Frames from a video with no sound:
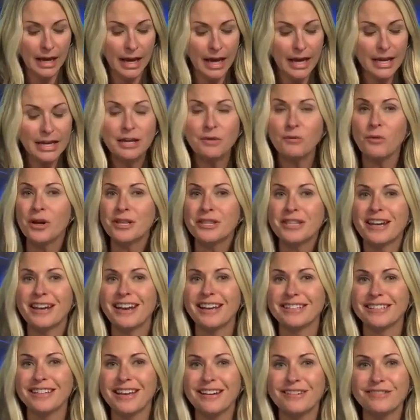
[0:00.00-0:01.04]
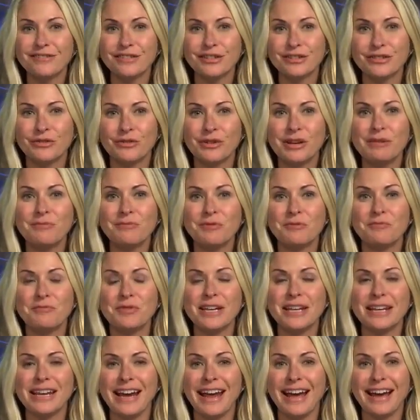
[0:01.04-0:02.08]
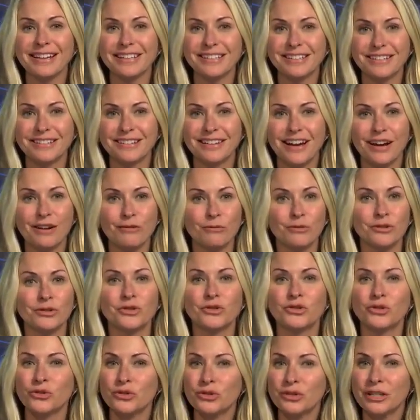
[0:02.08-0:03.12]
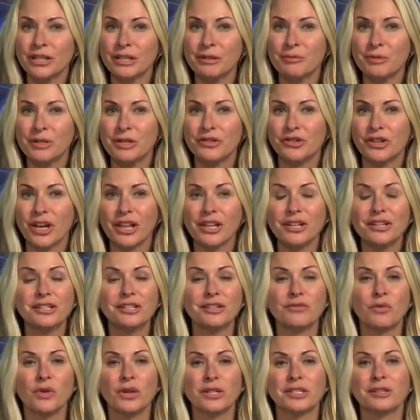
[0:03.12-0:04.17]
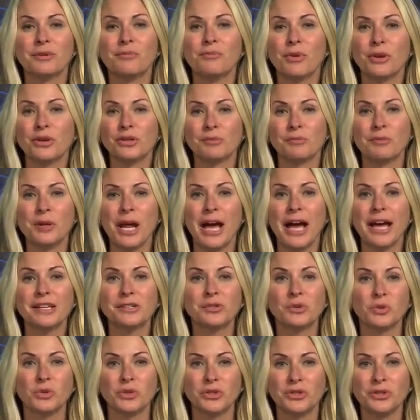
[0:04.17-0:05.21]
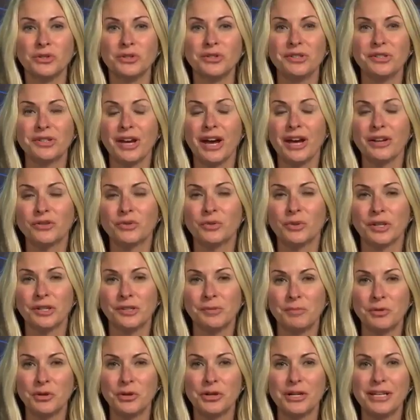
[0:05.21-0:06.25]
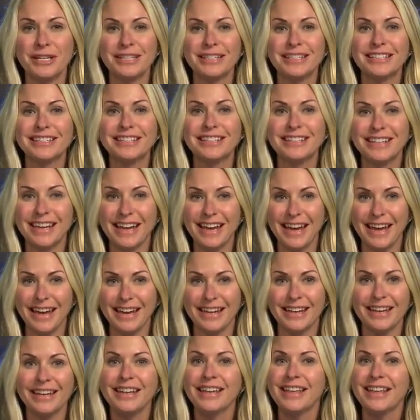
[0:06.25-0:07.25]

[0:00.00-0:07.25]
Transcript: Anyone that has ever dreamed of being an astronaut will certainly be jealous of what some Bozeman High School students got to experience today.